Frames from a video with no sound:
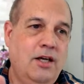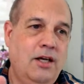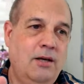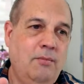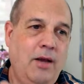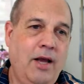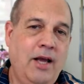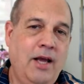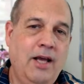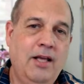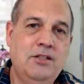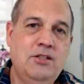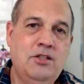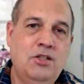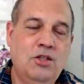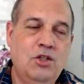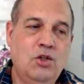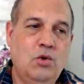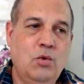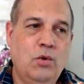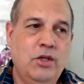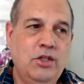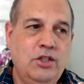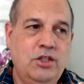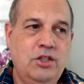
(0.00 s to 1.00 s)
answer the
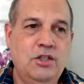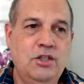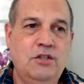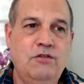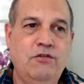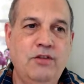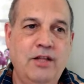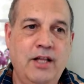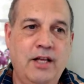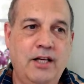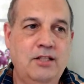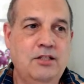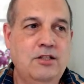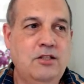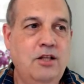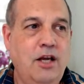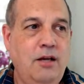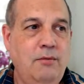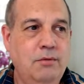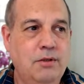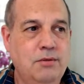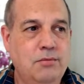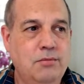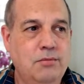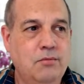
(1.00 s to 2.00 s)
questions for that
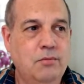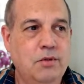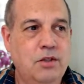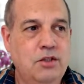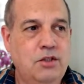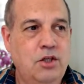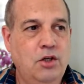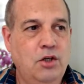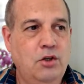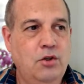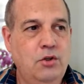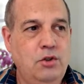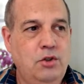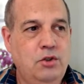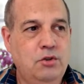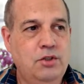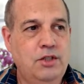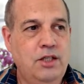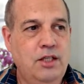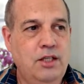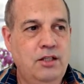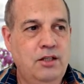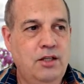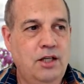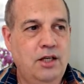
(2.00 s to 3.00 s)
assignment. So you'll
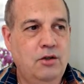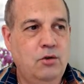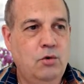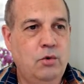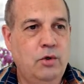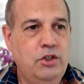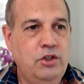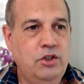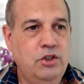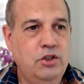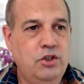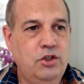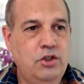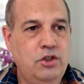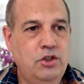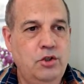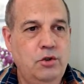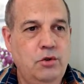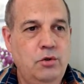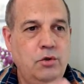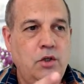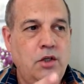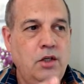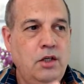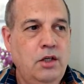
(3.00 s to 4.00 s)
see there question
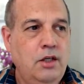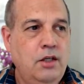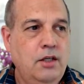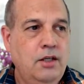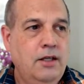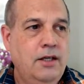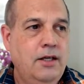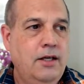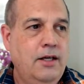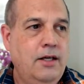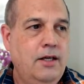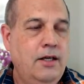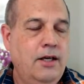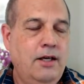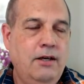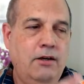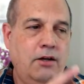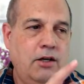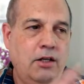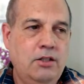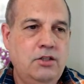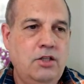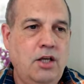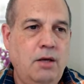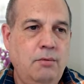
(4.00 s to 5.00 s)
2,
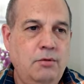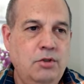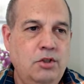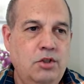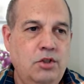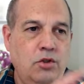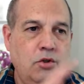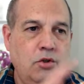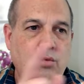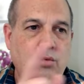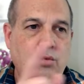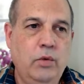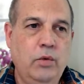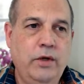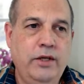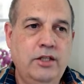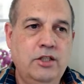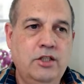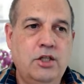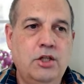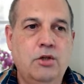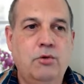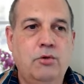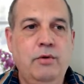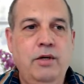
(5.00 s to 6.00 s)
assignment 2,
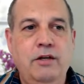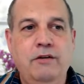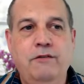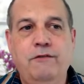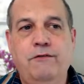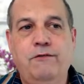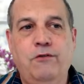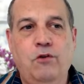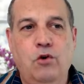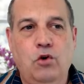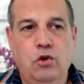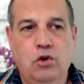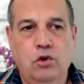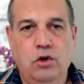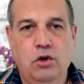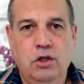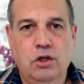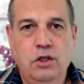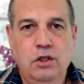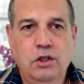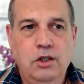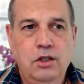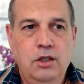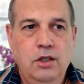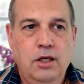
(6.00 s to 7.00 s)
weeks 3 and 4.
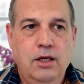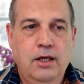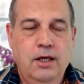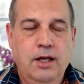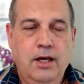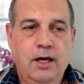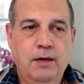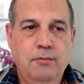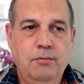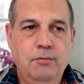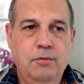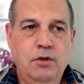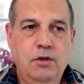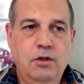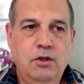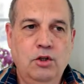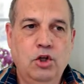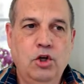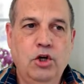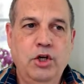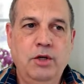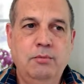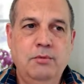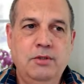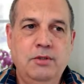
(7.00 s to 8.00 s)
The
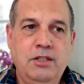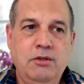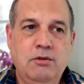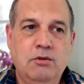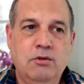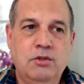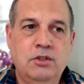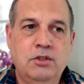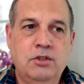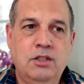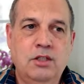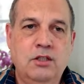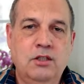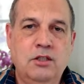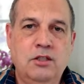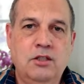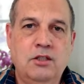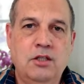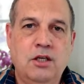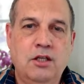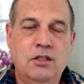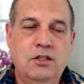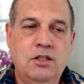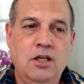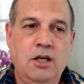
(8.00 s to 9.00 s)
learning materials in
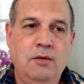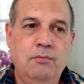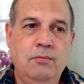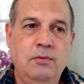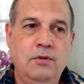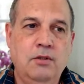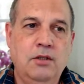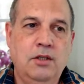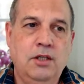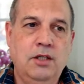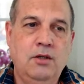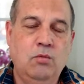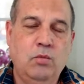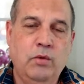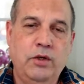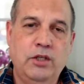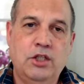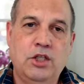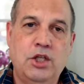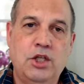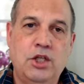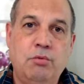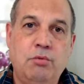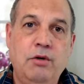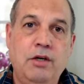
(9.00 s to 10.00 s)

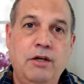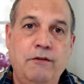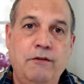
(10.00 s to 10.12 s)
weeks 3